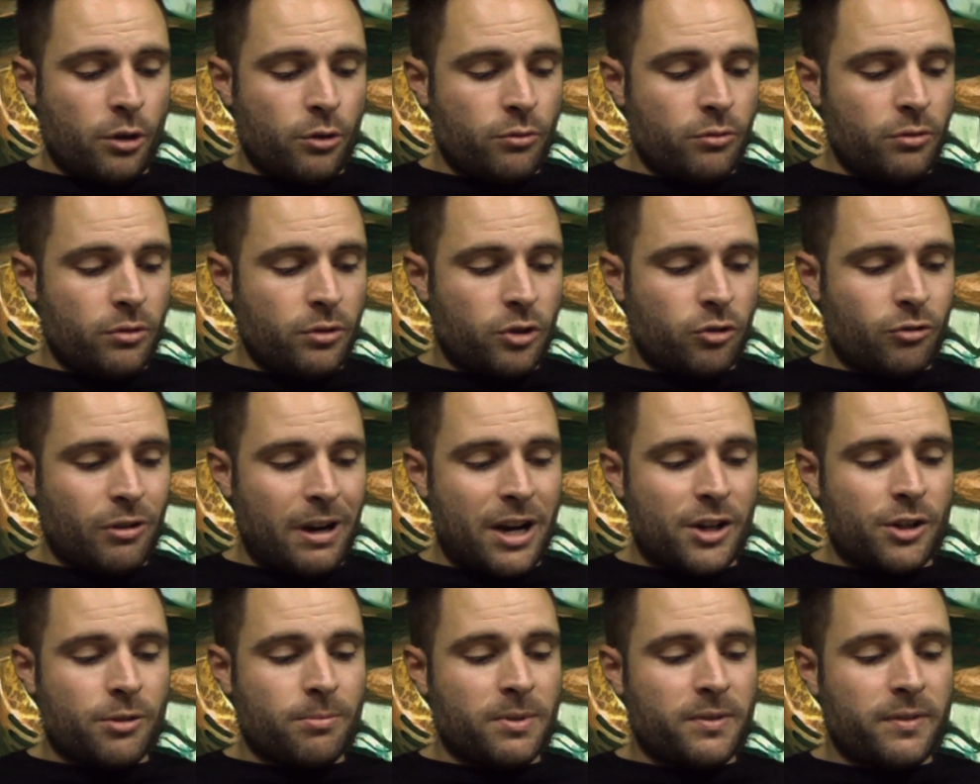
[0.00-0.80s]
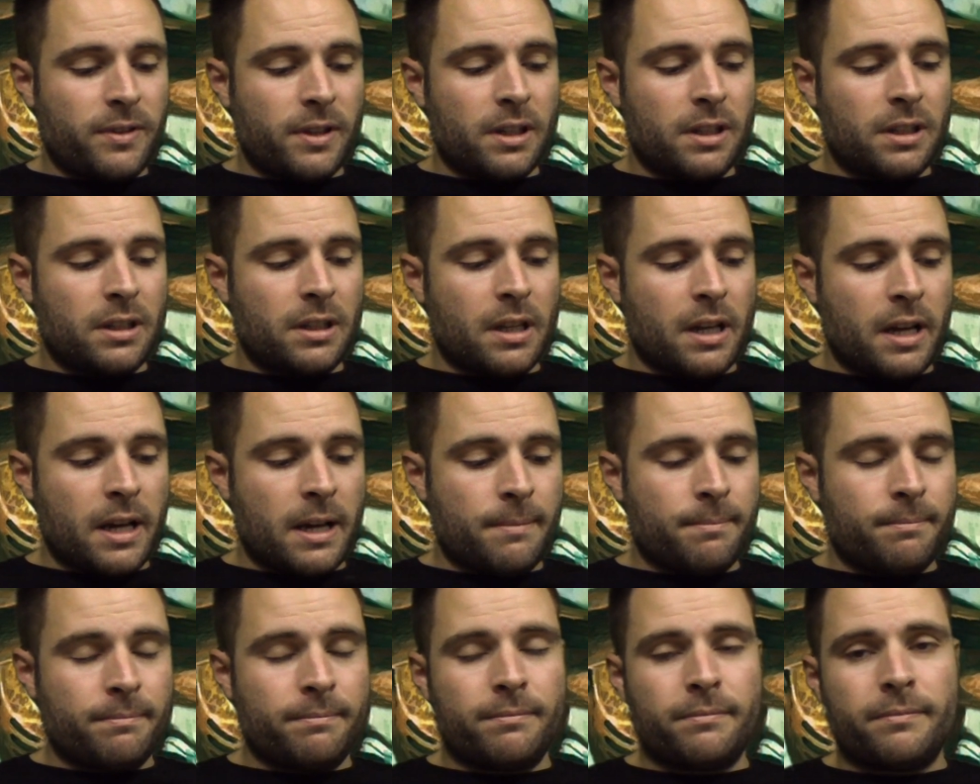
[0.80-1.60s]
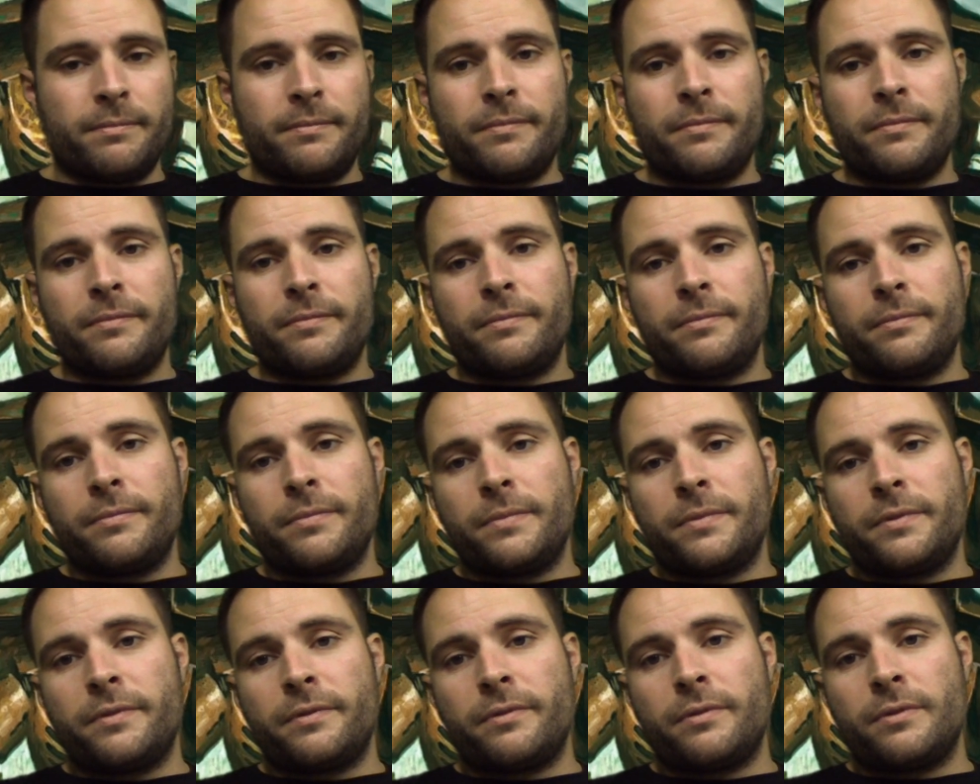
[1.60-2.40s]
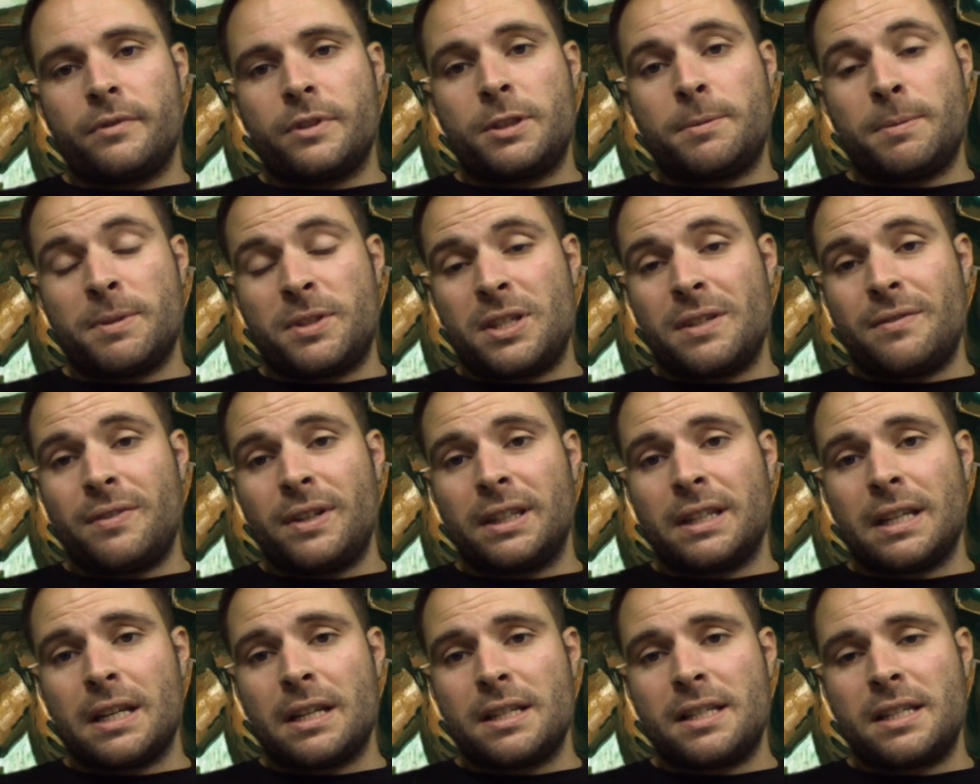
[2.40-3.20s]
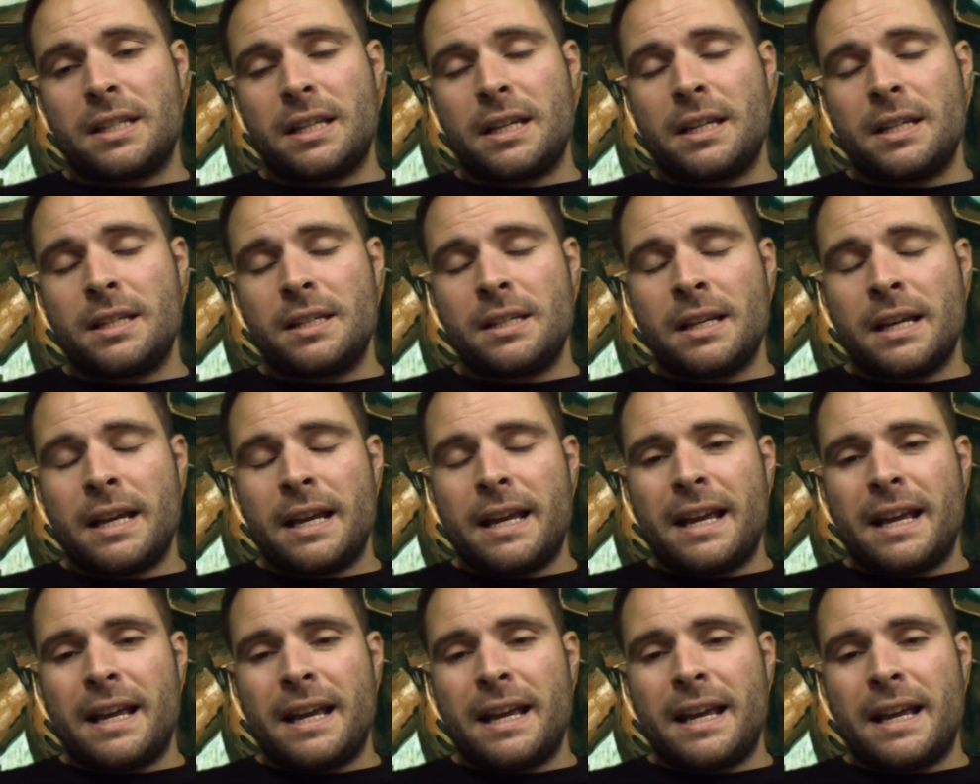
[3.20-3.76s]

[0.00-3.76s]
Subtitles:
stratagems for specific dynasties,